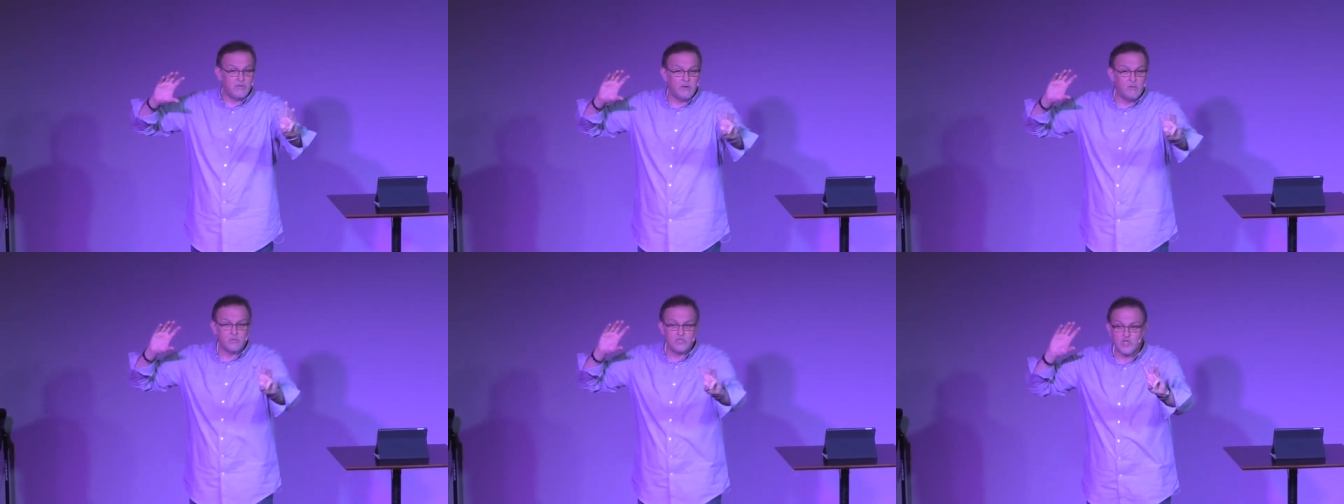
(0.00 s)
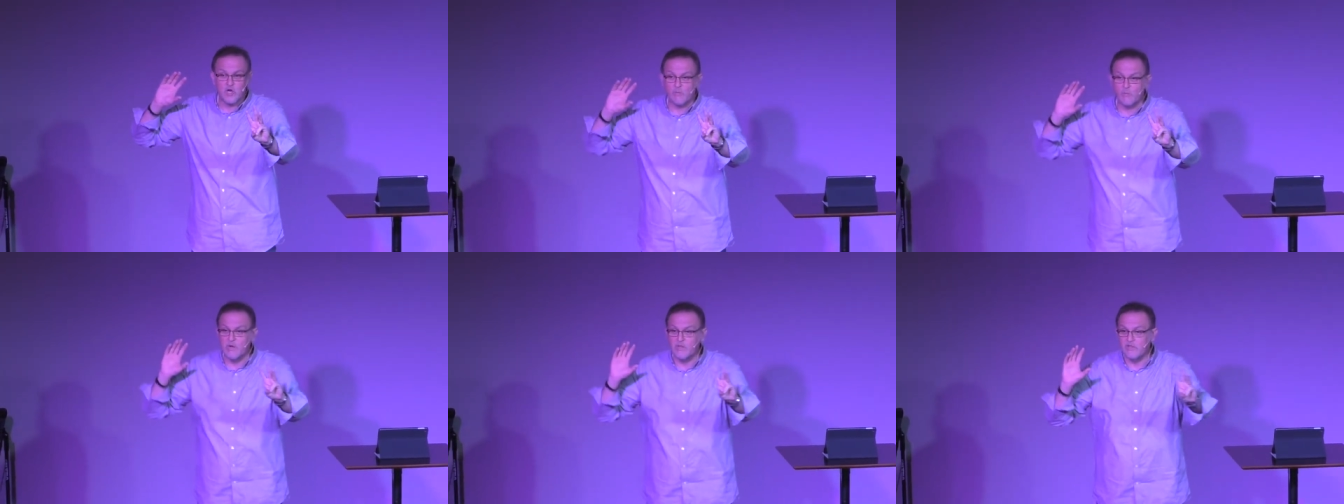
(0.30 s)
he
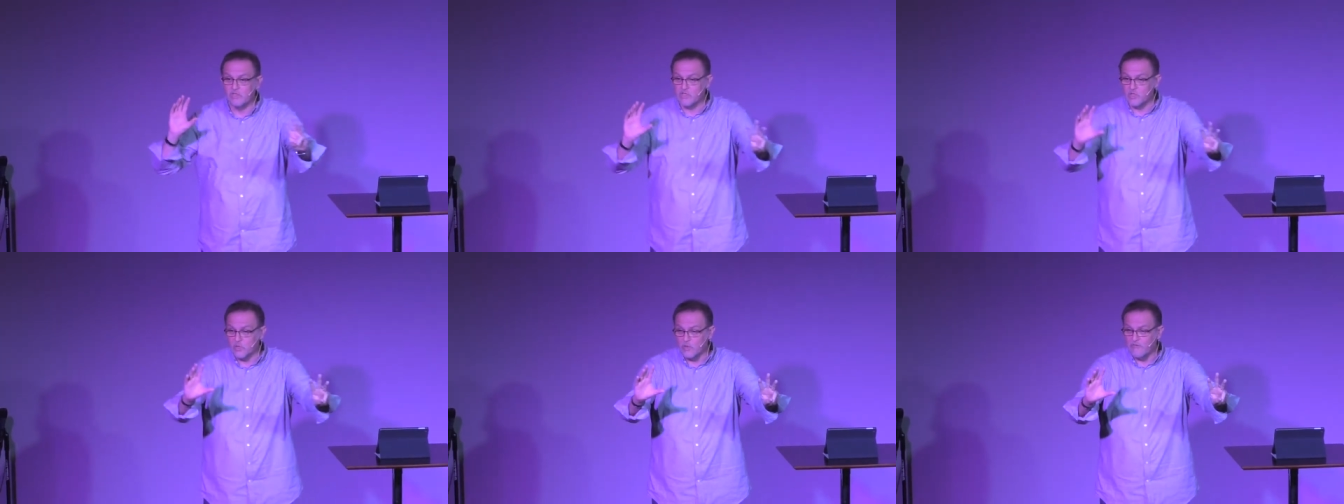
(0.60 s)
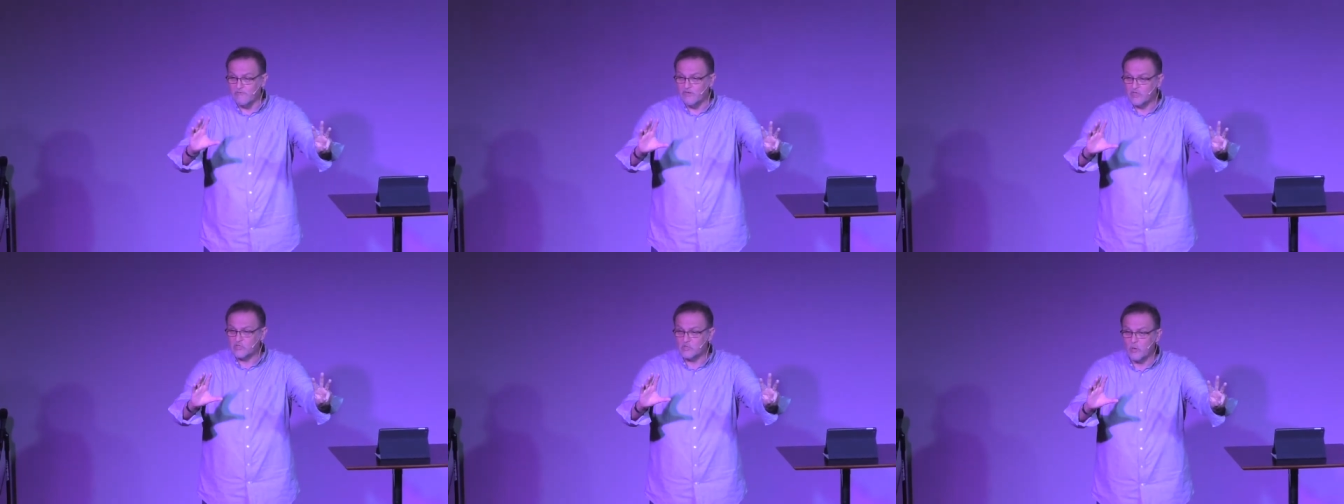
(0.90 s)
was going to bring the
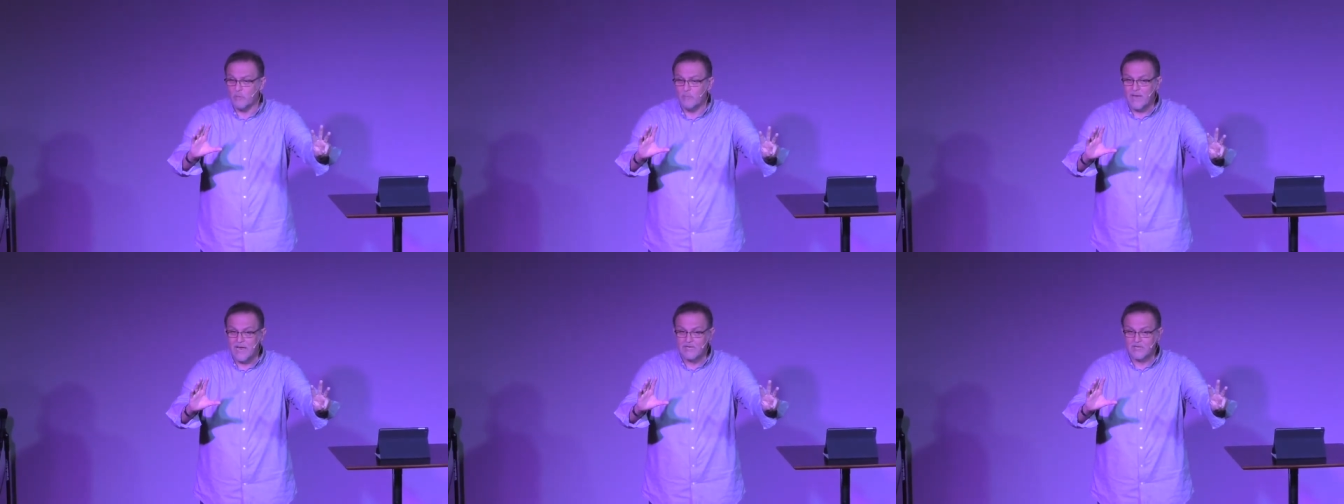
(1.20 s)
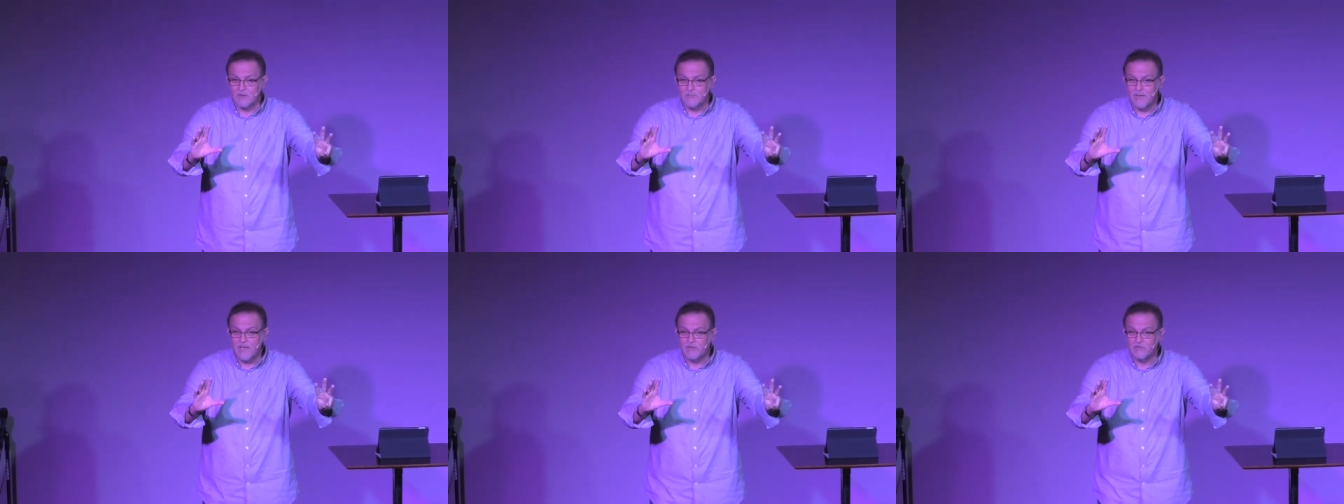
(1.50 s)
children of Israel
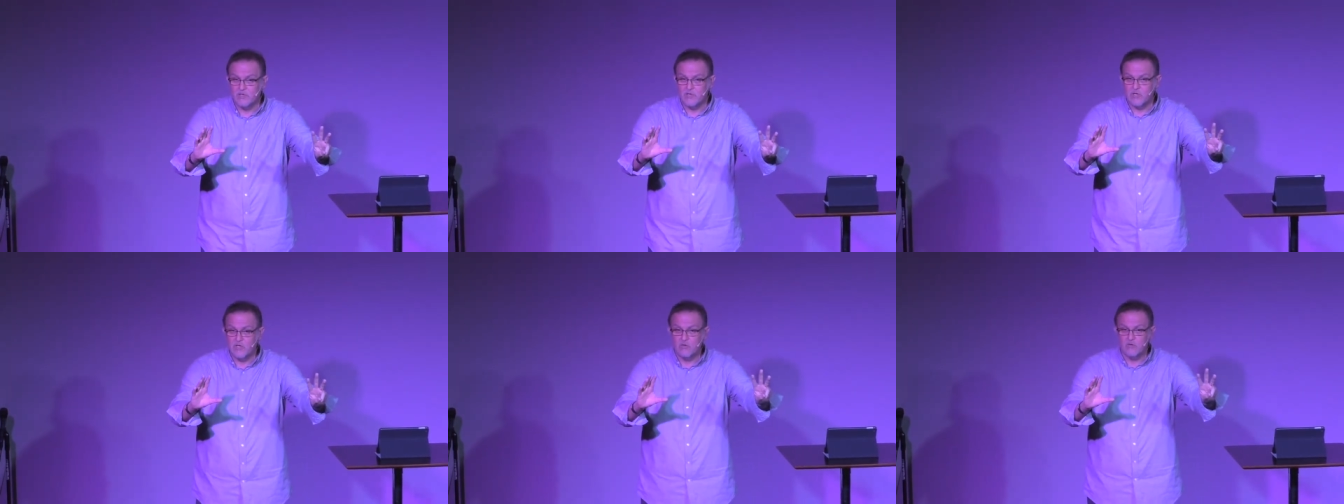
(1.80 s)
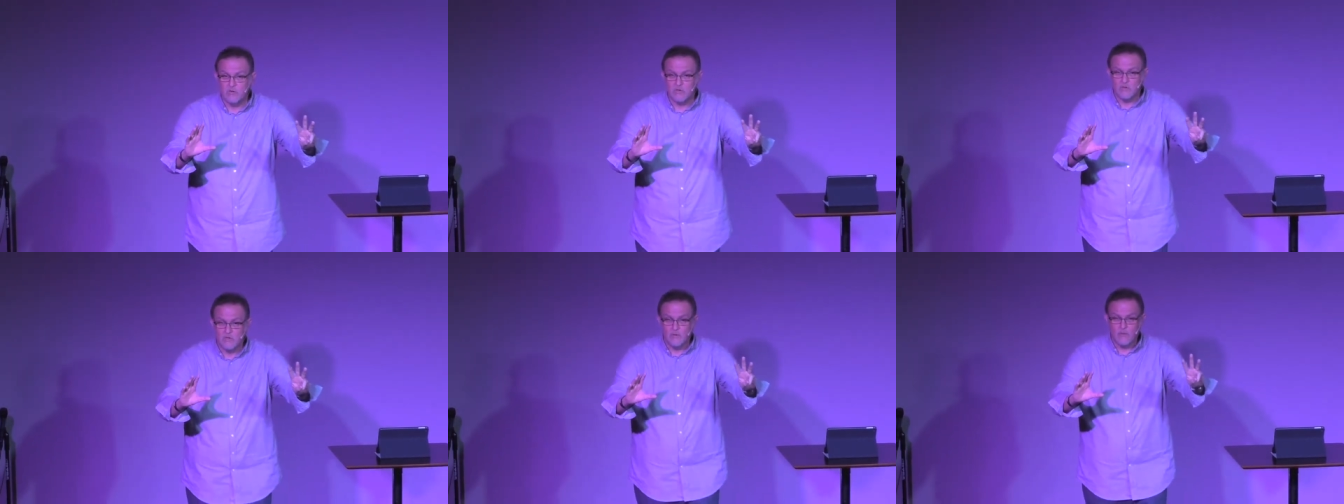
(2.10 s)
back to the mountain
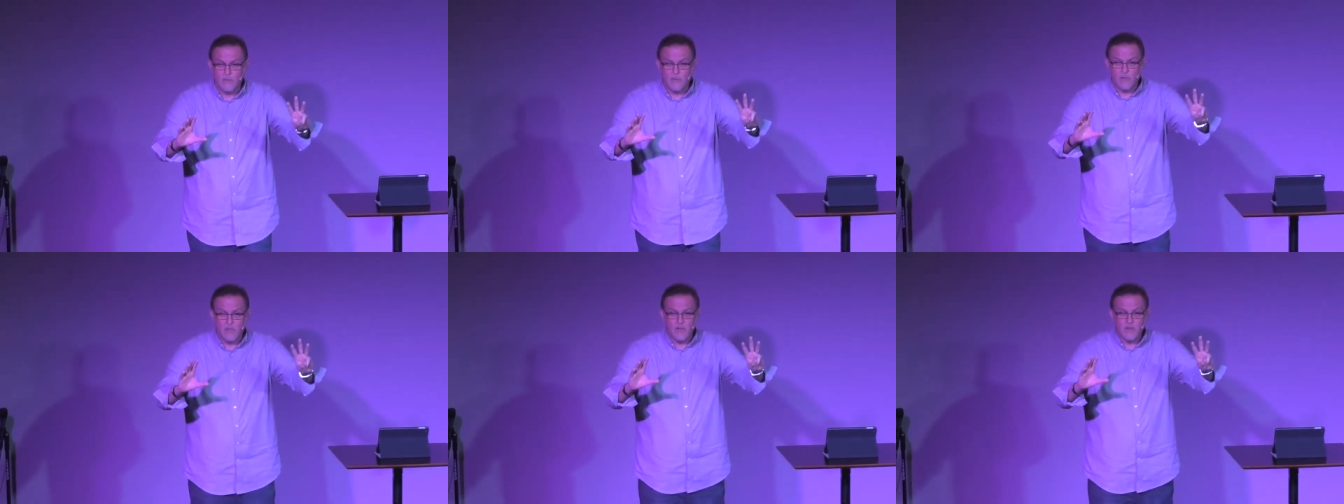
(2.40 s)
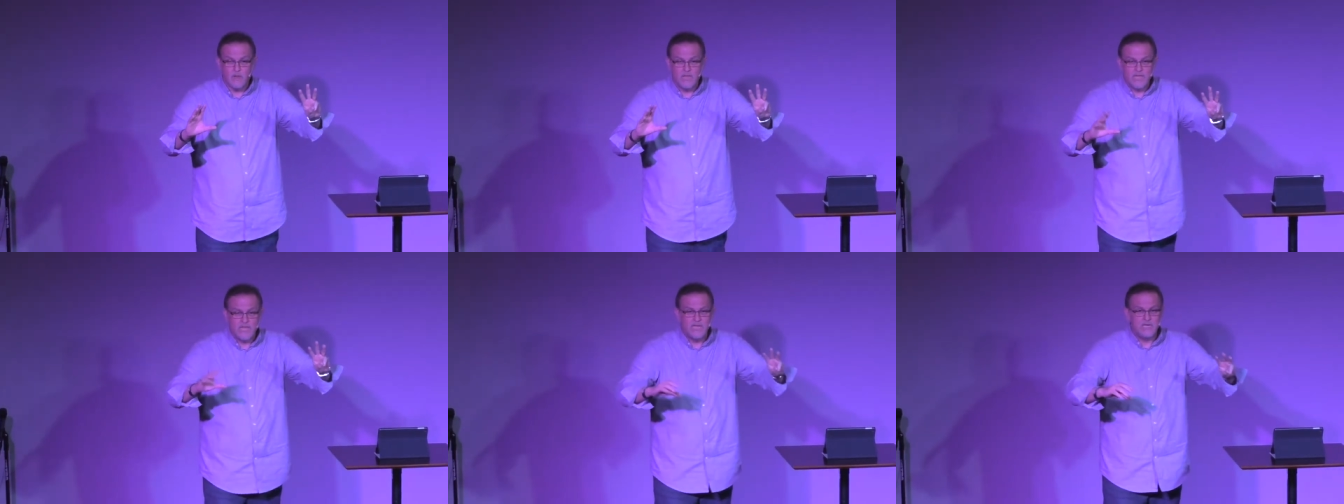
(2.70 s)
to do,
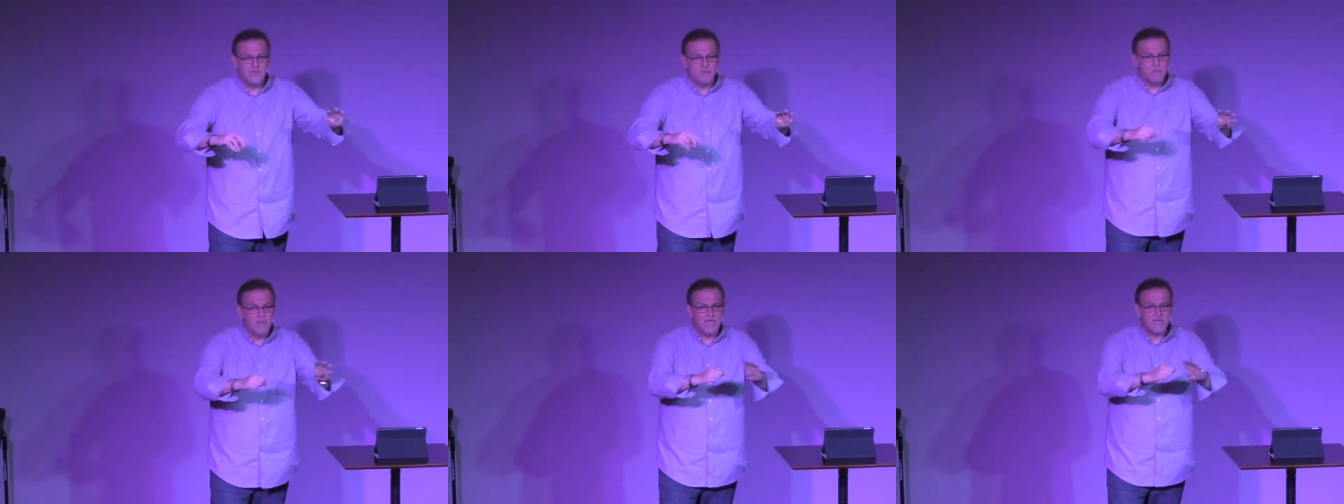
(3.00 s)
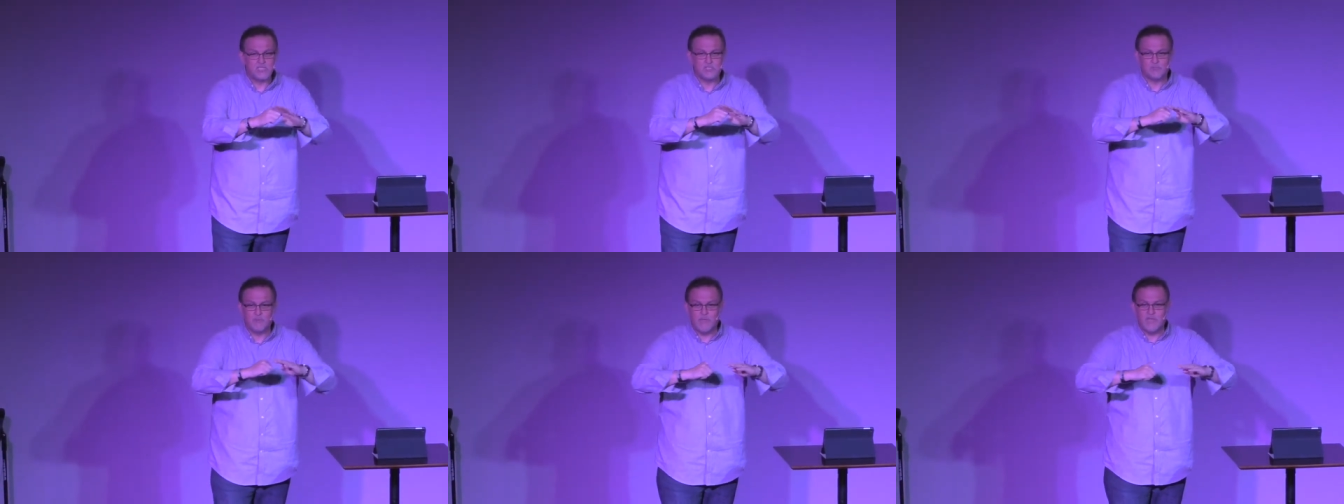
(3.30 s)
and to
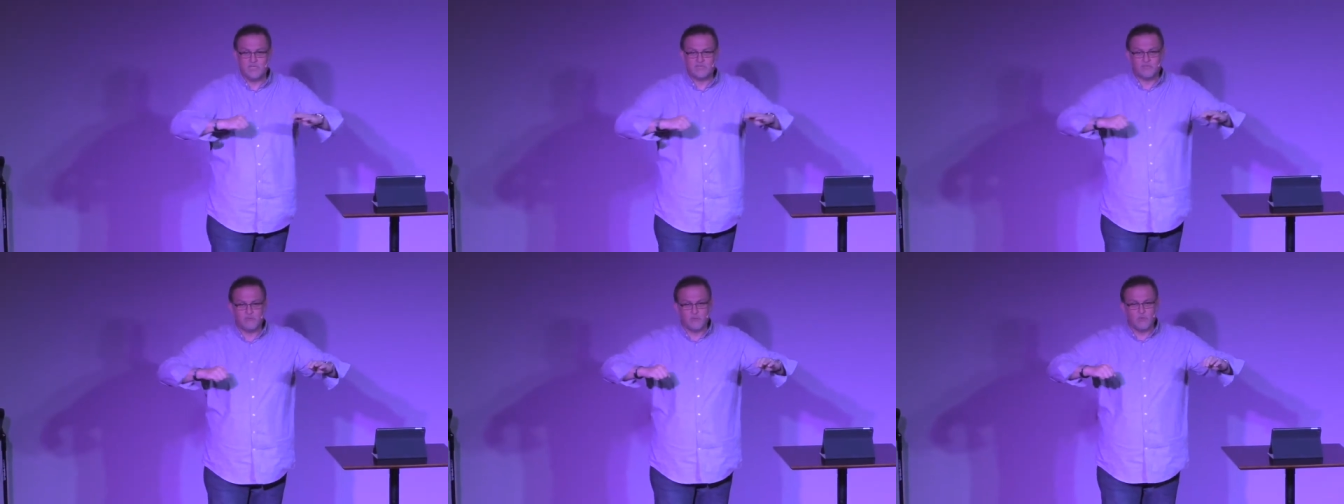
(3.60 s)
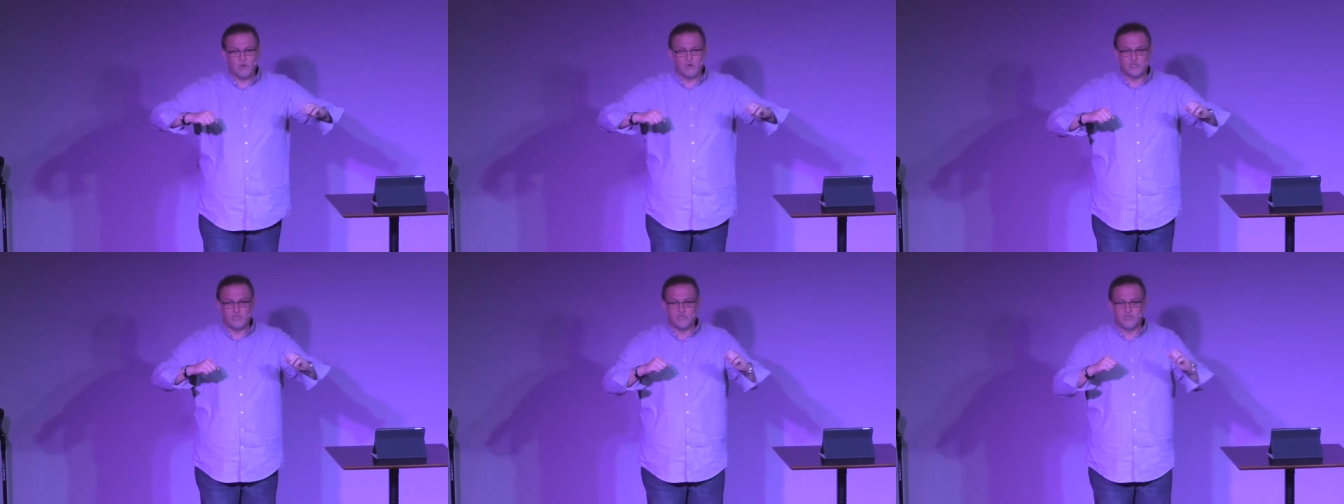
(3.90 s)
make space for
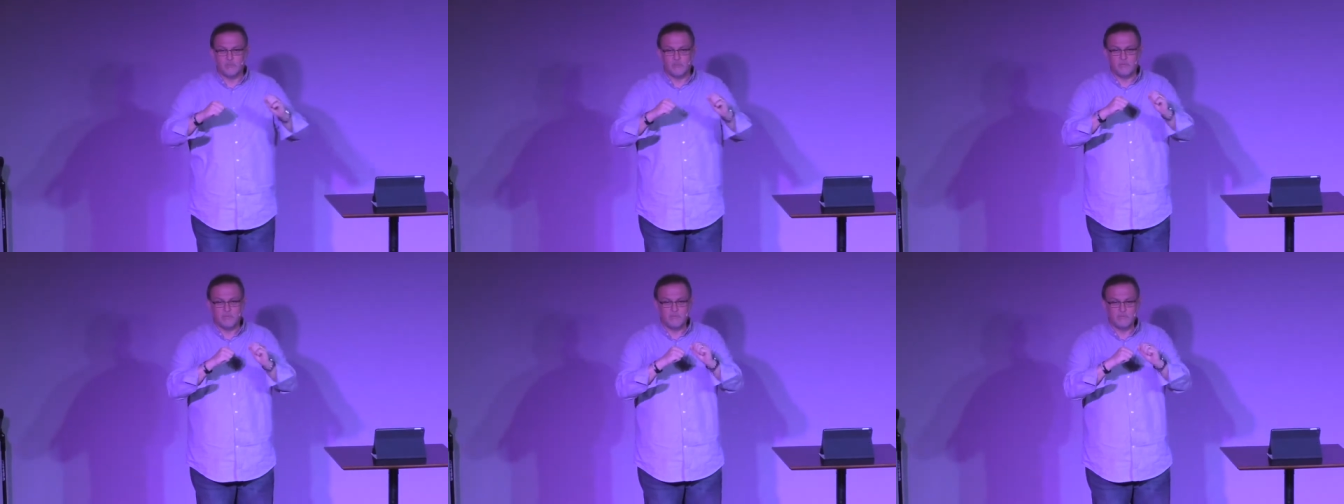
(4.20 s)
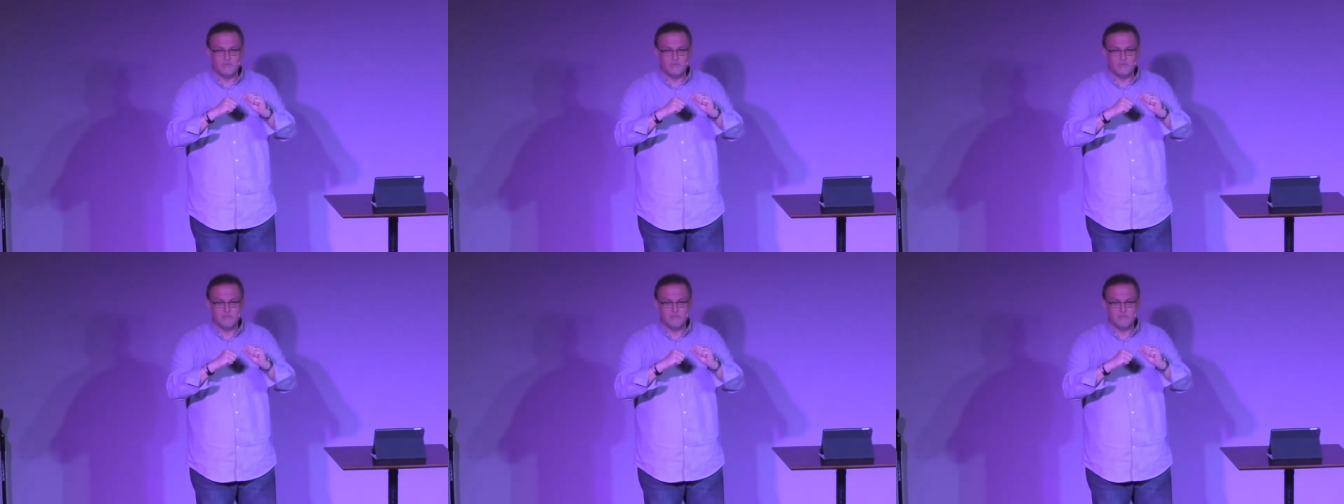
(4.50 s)
worship.